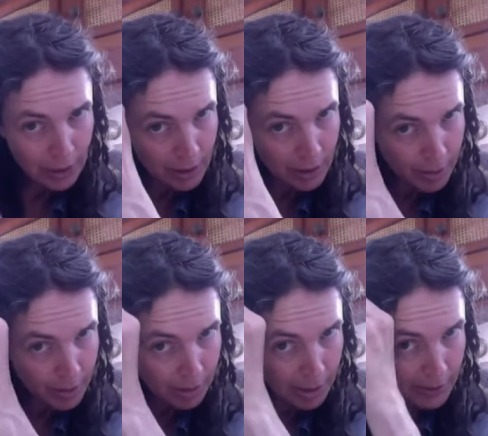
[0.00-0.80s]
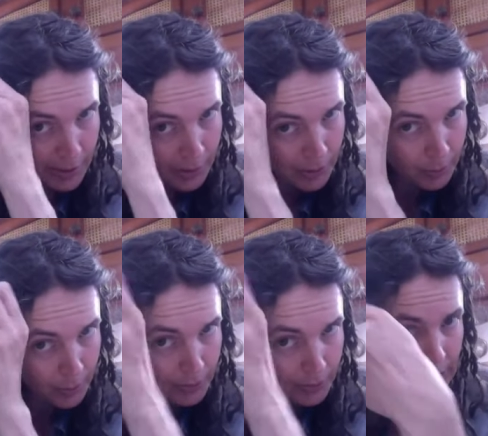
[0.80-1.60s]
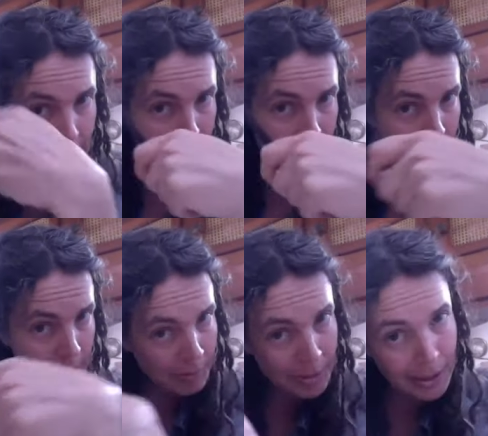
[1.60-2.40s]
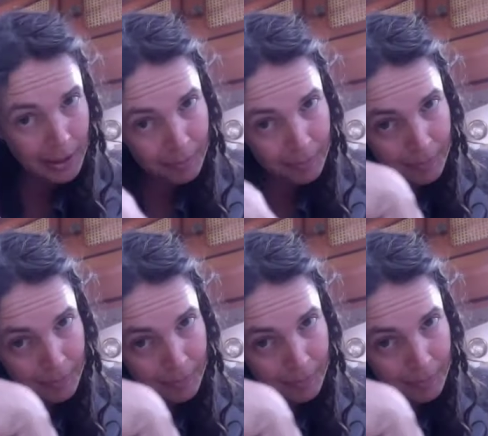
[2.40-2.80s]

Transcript: kinds of people out here in the world, how to document them,